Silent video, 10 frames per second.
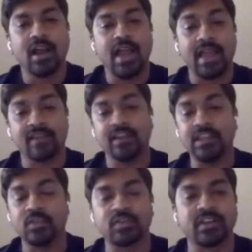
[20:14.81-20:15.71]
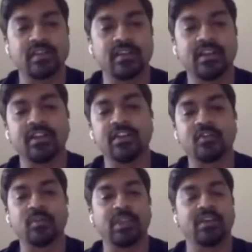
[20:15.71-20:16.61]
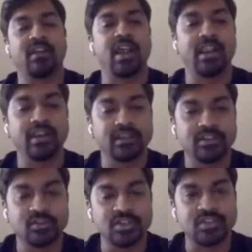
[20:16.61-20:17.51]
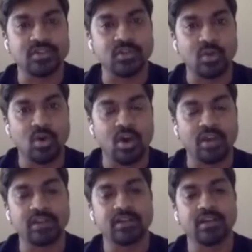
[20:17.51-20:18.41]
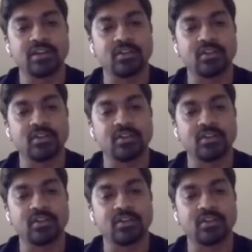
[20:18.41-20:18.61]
as an EU citizen, it gives me a right to just go on uh,